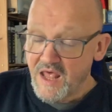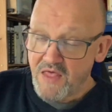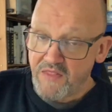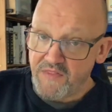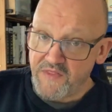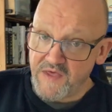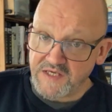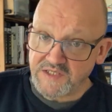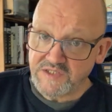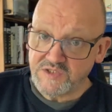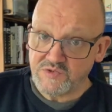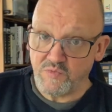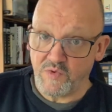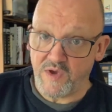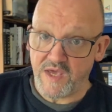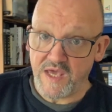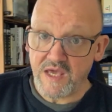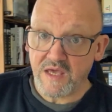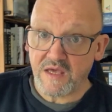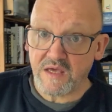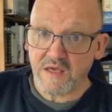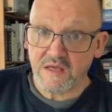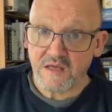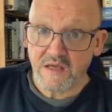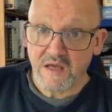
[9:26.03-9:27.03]
This
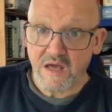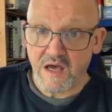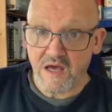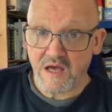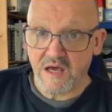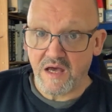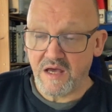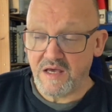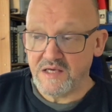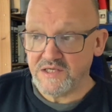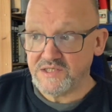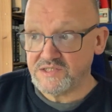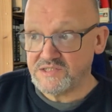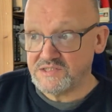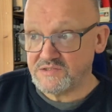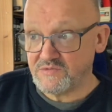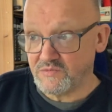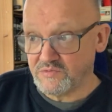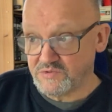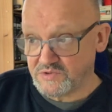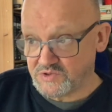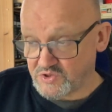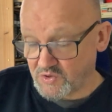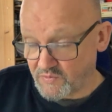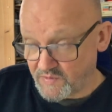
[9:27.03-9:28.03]
week,
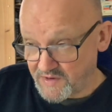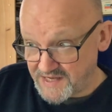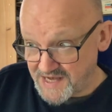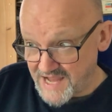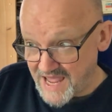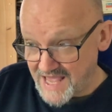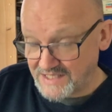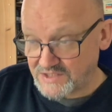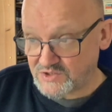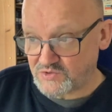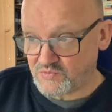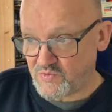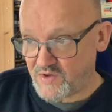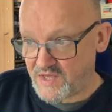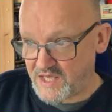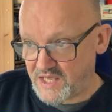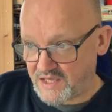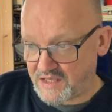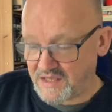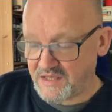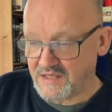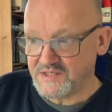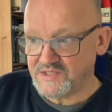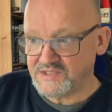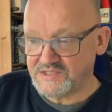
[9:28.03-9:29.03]
next
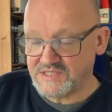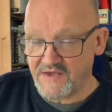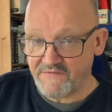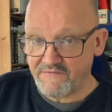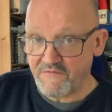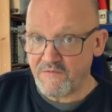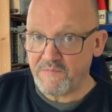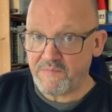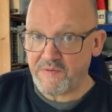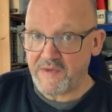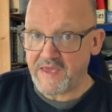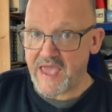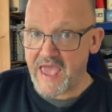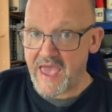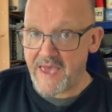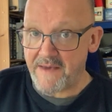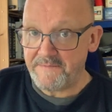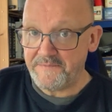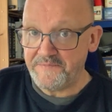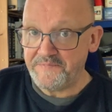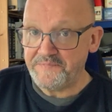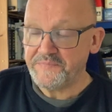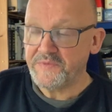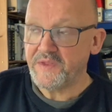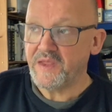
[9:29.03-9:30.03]
week, 7
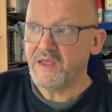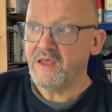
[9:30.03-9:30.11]
PM.